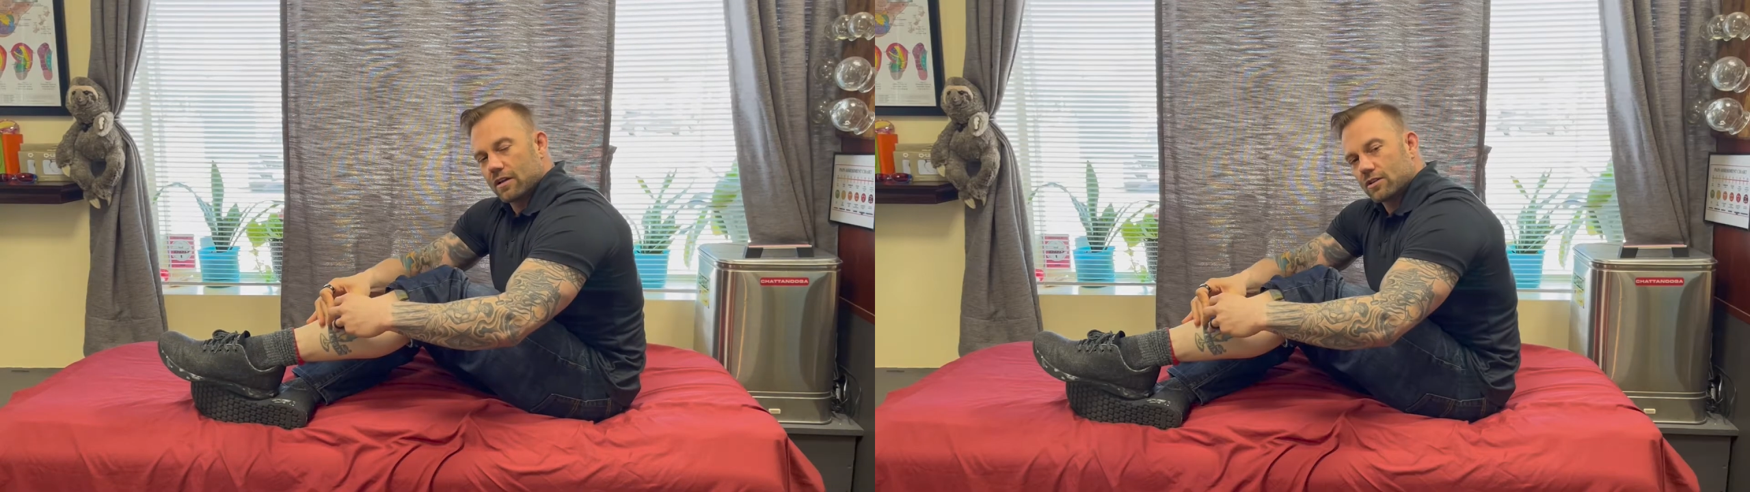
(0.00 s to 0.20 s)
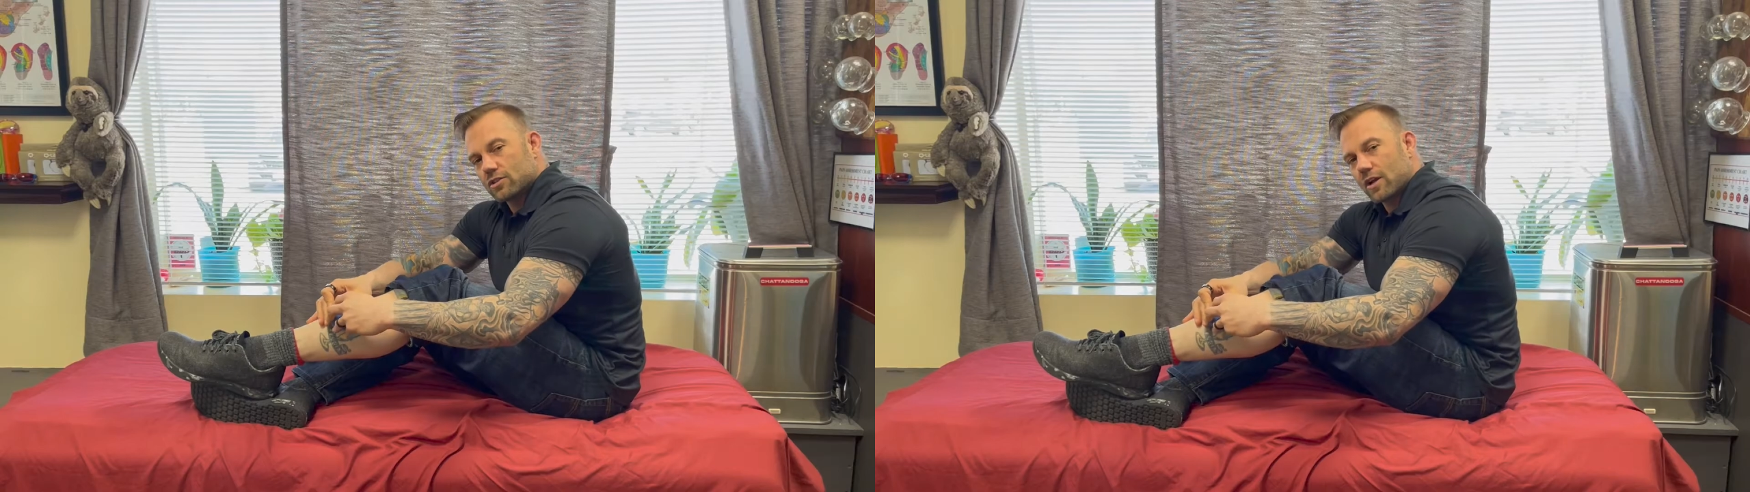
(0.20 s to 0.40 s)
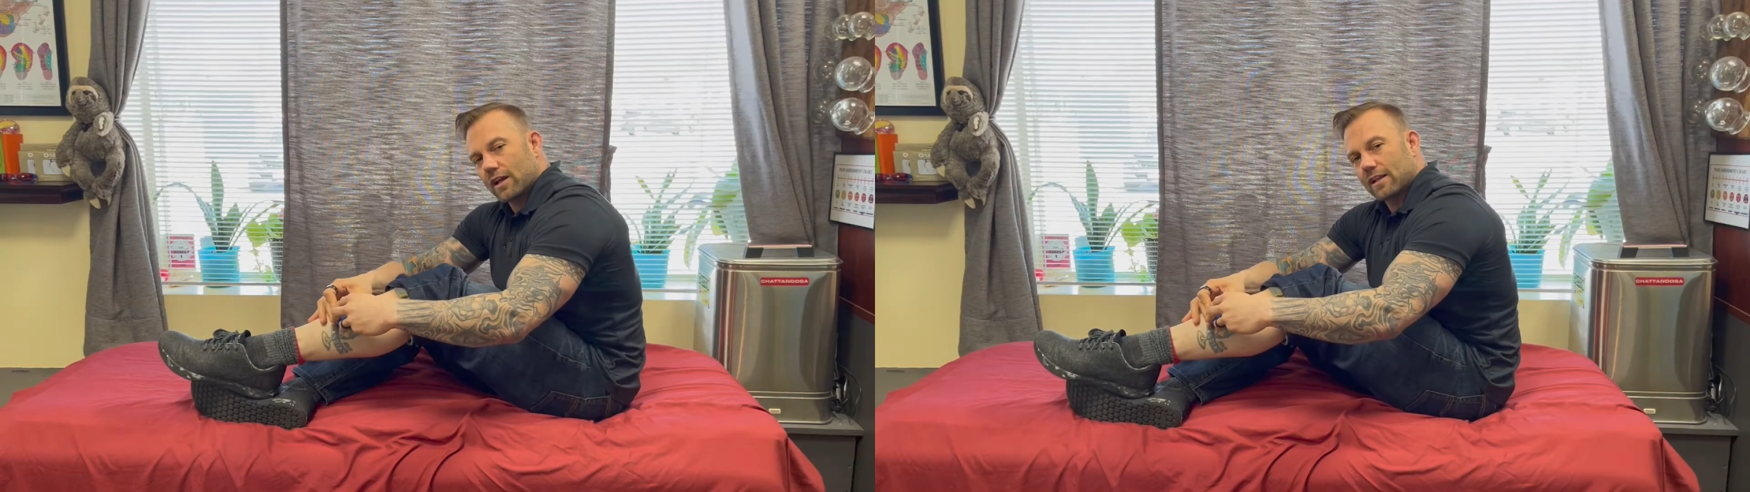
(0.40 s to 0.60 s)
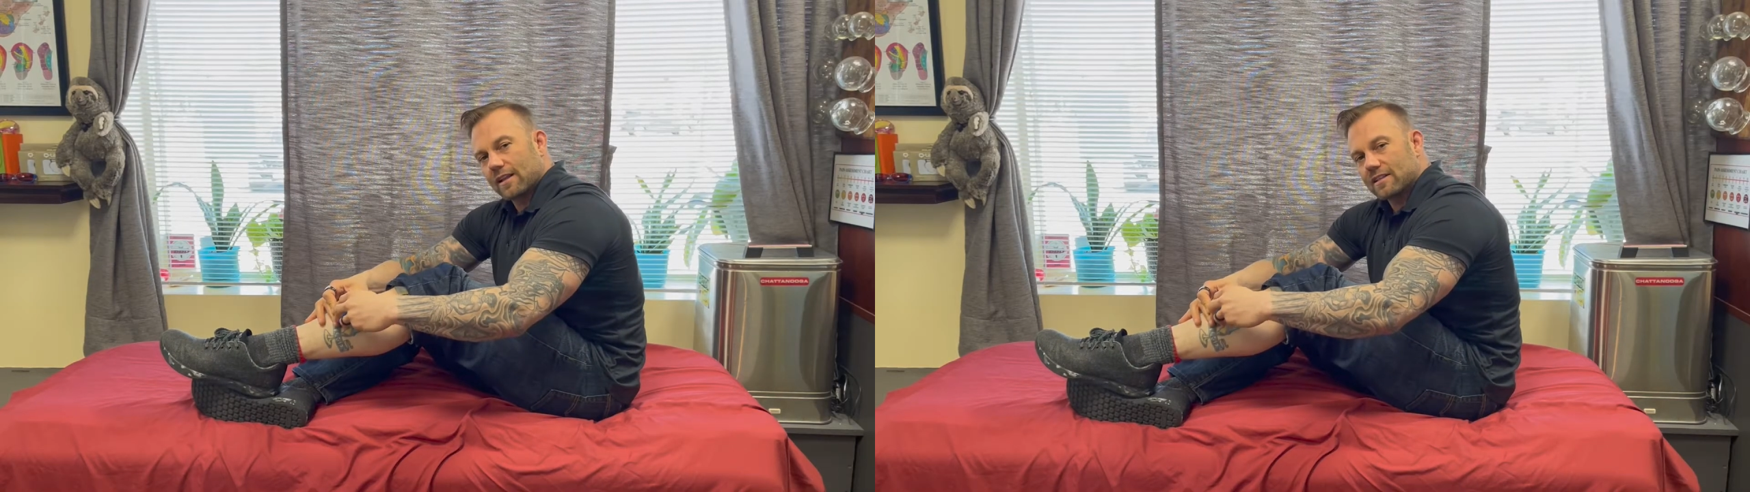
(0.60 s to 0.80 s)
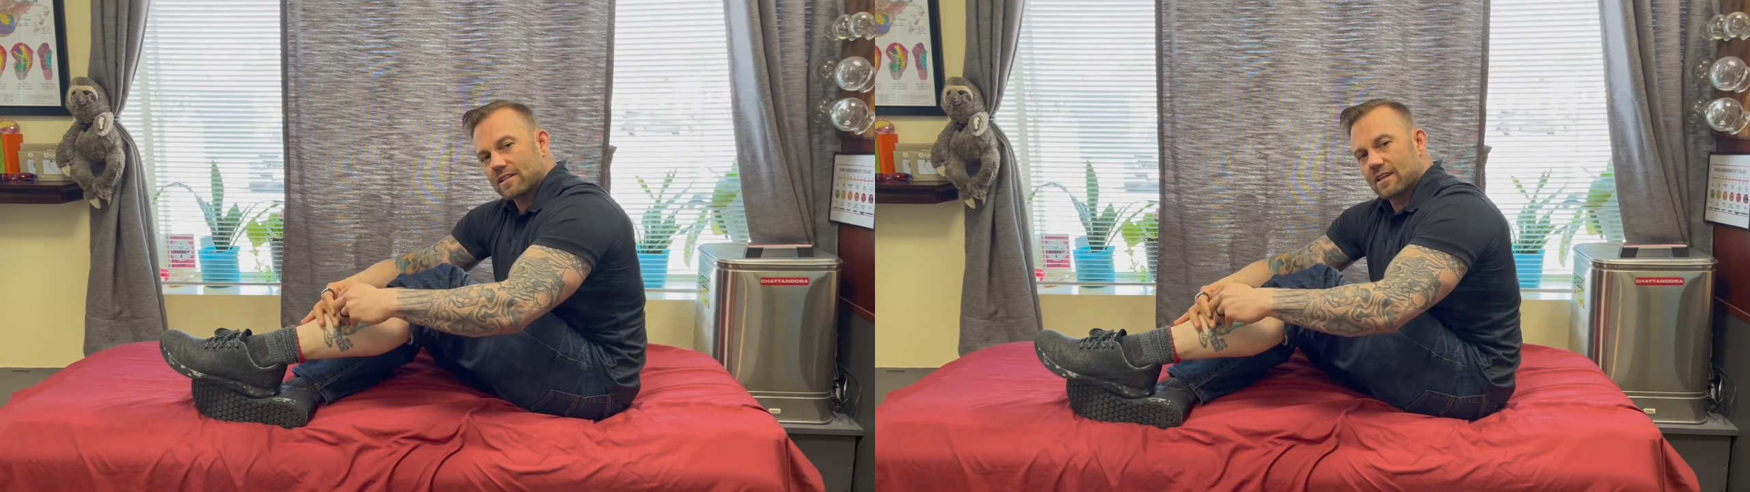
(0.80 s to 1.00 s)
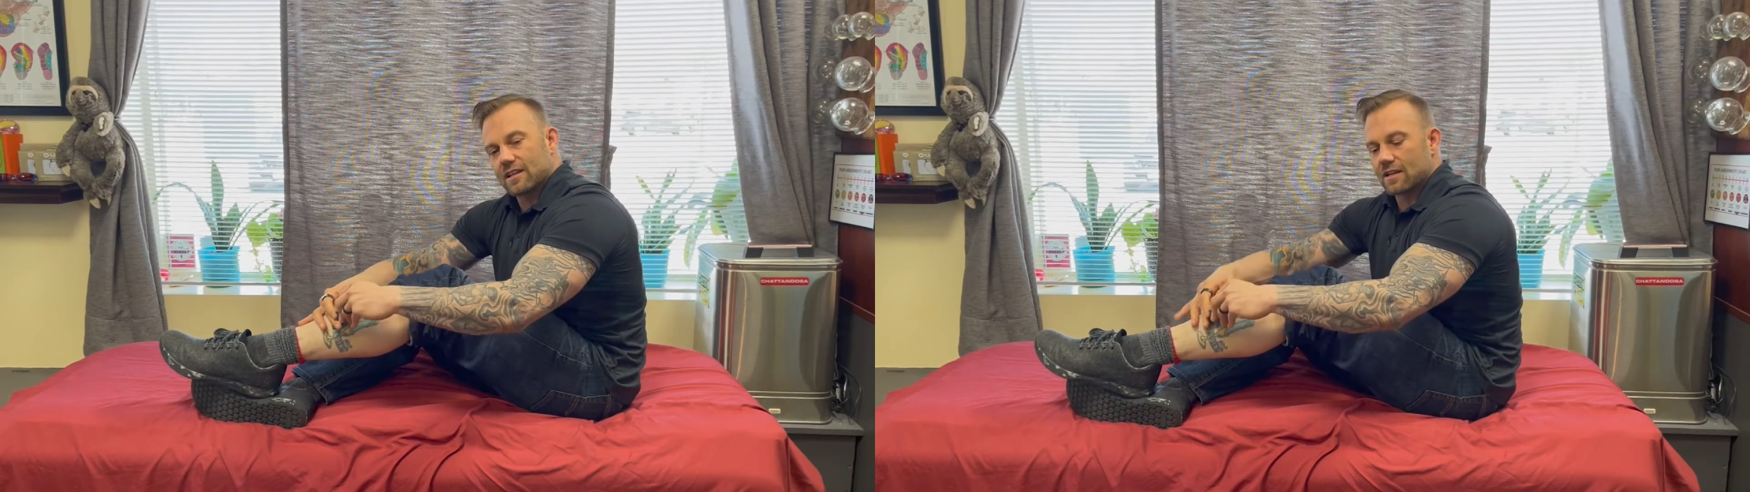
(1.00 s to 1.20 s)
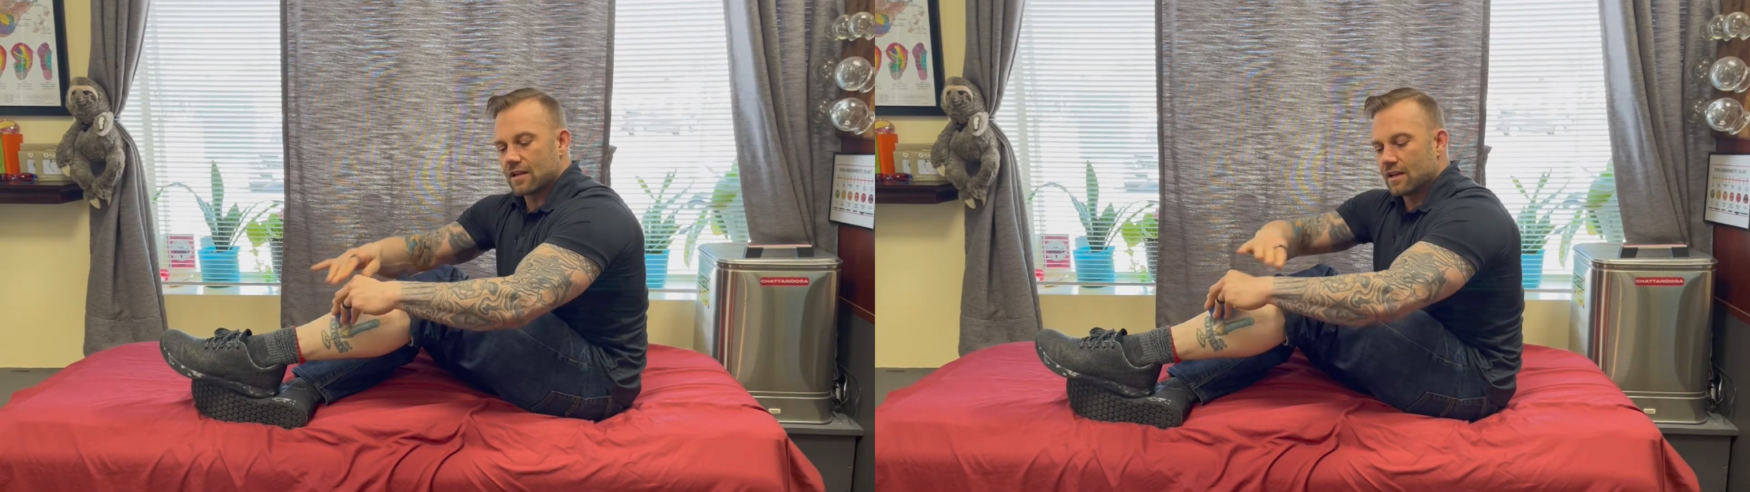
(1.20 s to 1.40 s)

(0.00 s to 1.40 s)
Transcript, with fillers: Just trying to get that skin